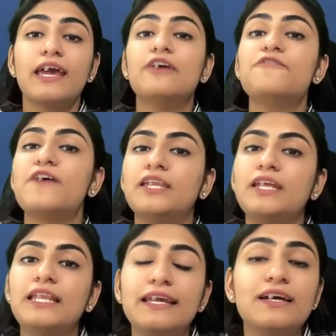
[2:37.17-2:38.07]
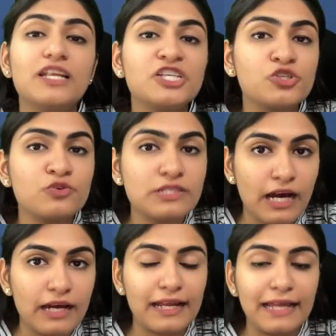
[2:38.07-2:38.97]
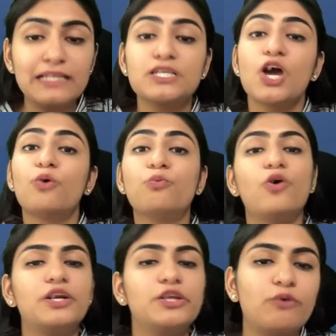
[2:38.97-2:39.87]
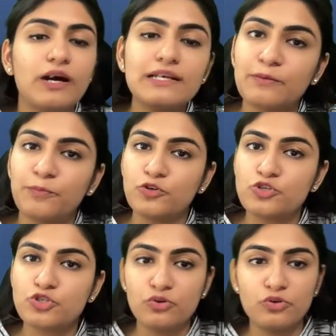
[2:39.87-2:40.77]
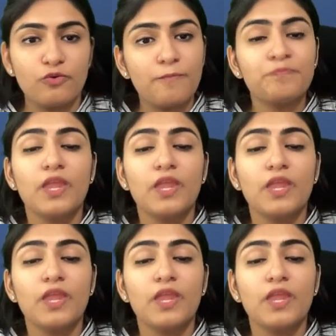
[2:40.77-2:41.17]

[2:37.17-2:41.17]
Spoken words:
If any legal issues arise, what you are supposed to do.